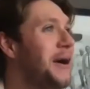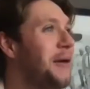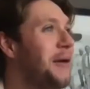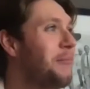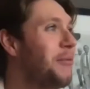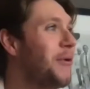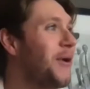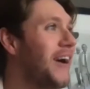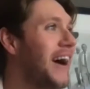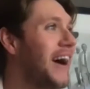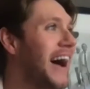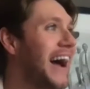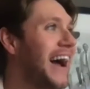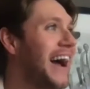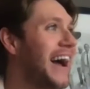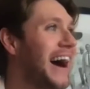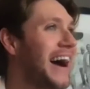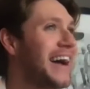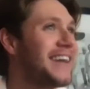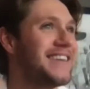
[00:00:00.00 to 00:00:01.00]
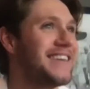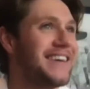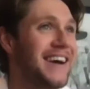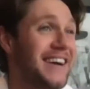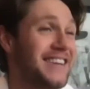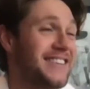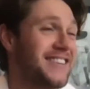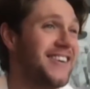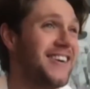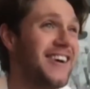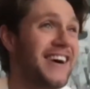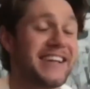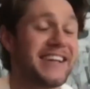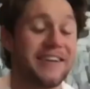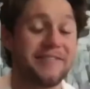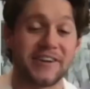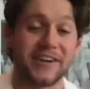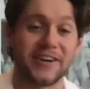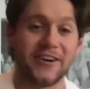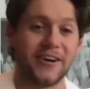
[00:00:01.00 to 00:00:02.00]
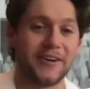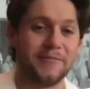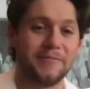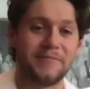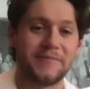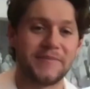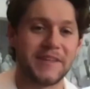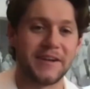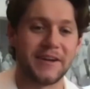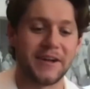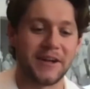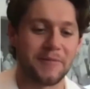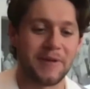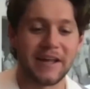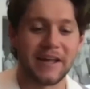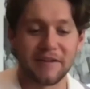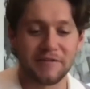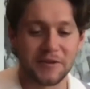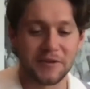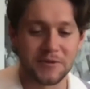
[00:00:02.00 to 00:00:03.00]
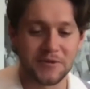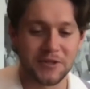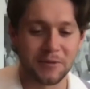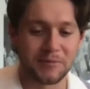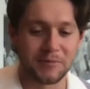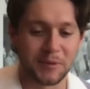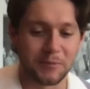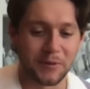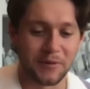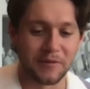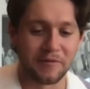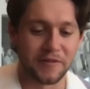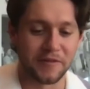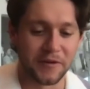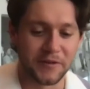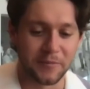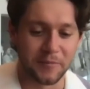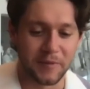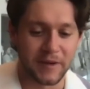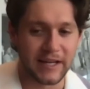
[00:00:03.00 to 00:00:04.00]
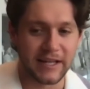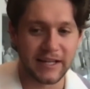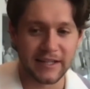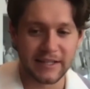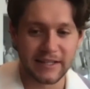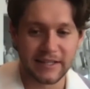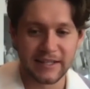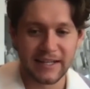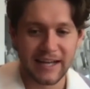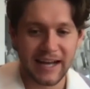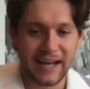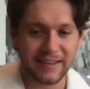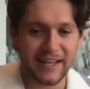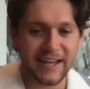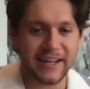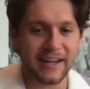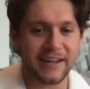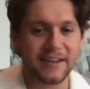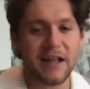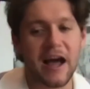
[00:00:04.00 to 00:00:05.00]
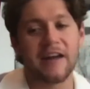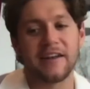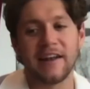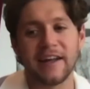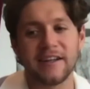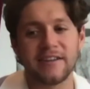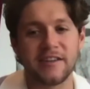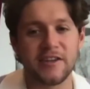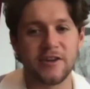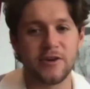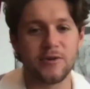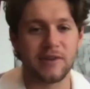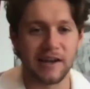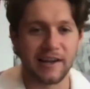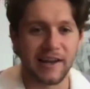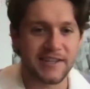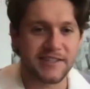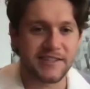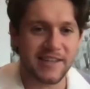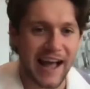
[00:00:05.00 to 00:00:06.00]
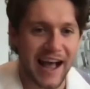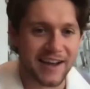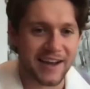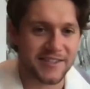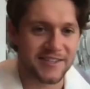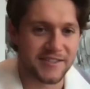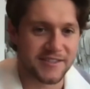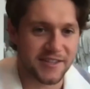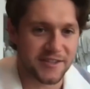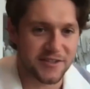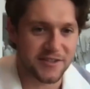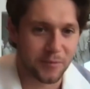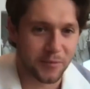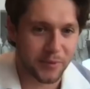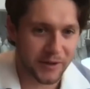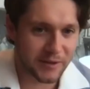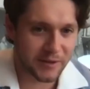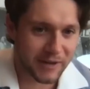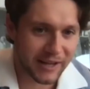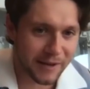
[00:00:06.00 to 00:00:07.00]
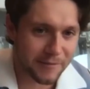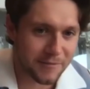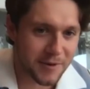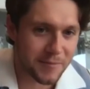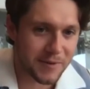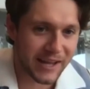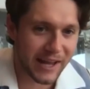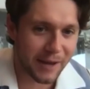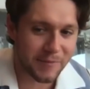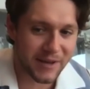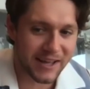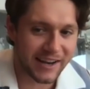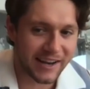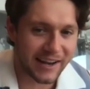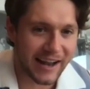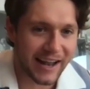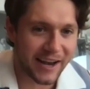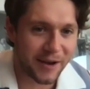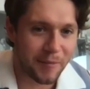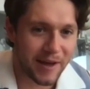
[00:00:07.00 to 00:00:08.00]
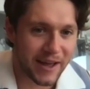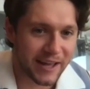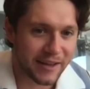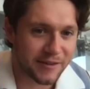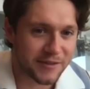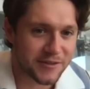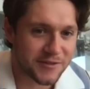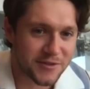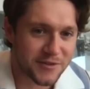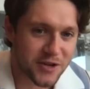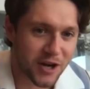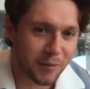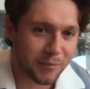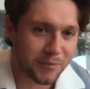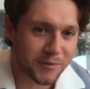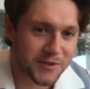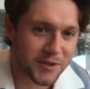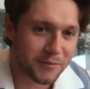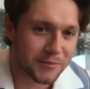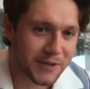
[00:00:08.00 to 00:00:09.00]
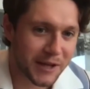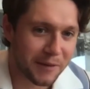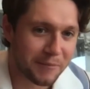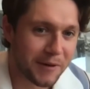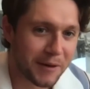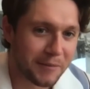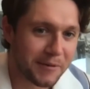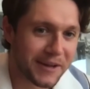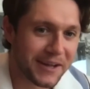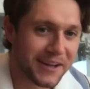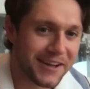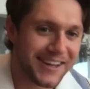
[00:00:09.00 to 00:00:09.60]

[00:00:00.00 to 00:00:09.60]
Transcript: But I don't know. I'd give it a go. You know what I mean? If there was something put in front of me, I think I'd like to utilise the accents at some point. Maybe get me in an animated job sometime. Maybe.